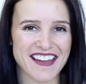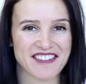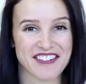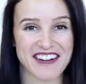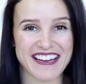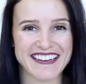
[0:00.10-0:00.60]

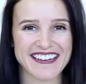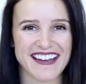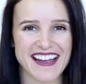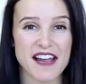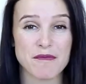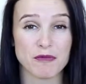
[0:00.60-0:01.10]
everyone,
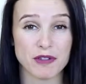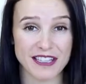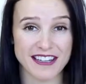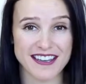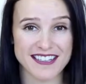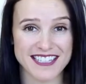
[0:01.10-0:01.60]
I'm
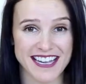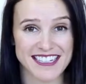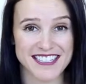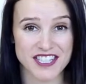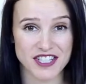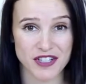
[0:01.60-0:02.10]
really
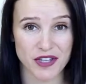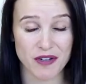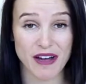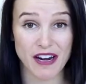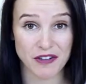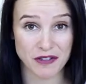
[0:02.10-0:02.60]
excited to show you
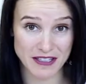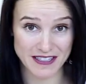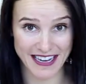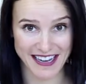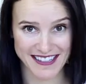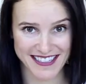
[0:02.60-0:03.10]
our new
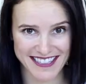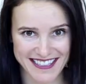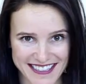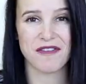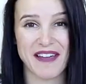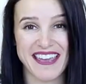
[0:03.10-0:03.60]
designs.
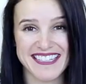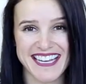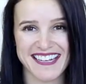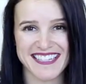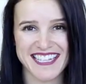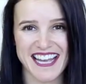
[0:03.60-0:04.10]
We at
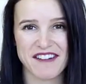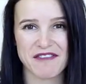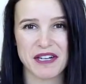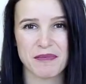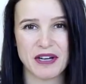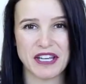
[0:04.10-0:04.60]
DatSign
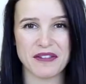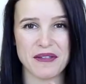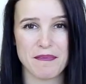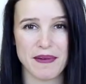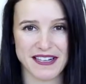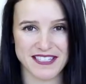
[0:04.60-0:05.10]
want to bring you
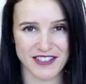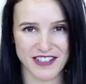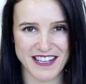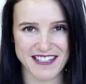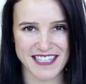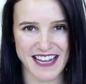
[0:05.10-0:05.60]
the best
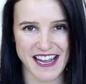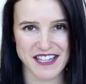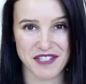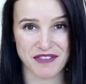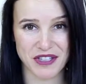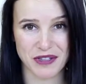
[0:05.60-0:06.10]
looking
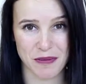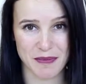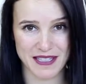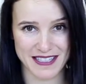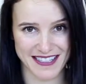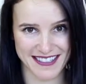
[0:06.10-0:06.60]
signs for your
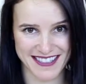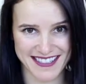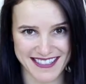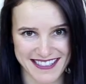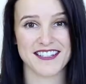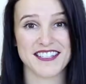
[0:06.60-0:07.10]

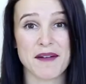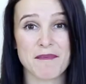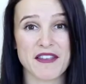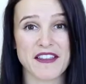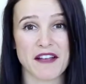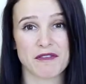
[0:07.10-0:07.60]
business.
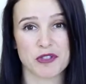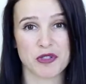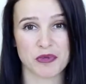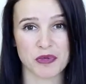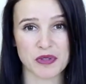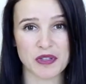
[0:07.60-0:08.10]
Something that will
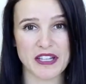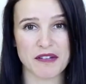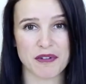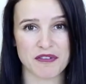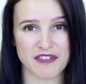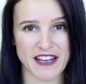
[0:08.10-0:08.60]
truly
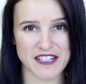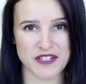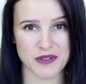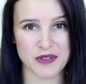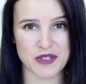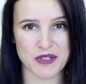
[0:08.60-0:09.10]
reflect
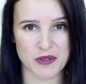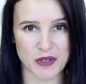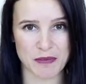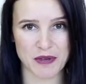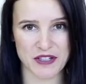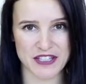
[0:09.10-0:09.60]
your
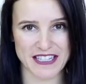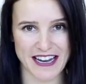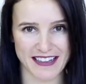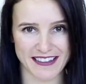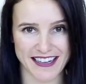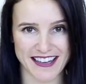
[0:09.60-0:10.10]
store
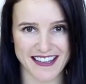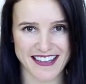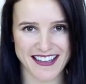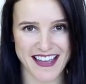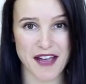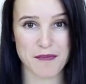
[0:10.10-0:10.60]
personality
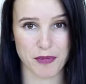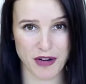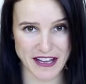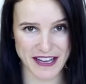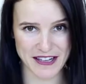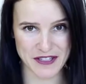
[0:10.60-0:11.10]
and
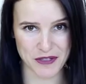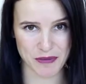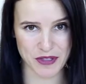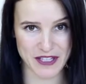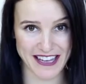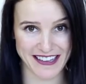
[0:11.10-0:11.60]
bring
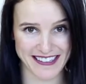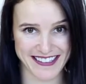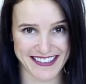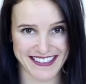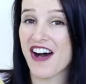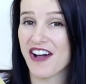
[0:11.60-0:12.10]
customers in.
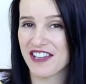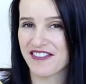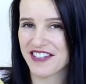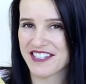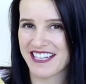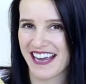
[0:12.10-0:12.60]
All of
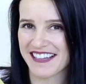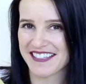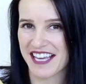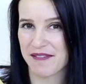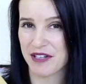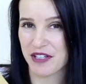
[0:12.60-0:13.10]
our signs
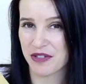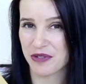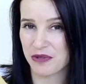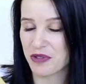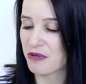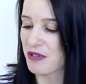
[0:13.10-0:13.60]
come in a
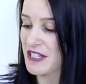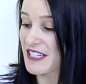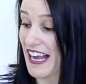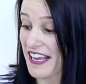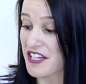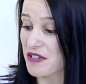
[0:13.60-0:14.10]
cool
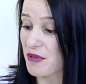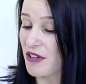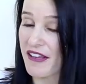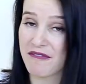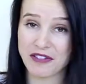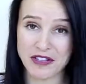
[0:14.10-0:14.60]

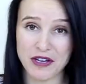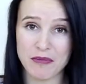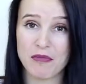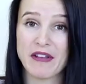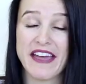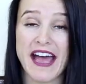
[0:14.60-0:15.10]
recyclable
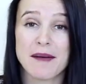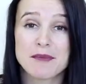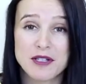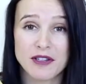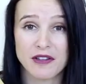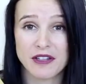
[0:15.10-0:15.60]
envelope with
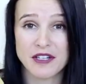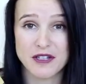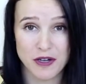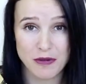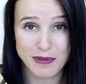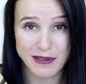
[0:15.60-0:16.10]
absolutely no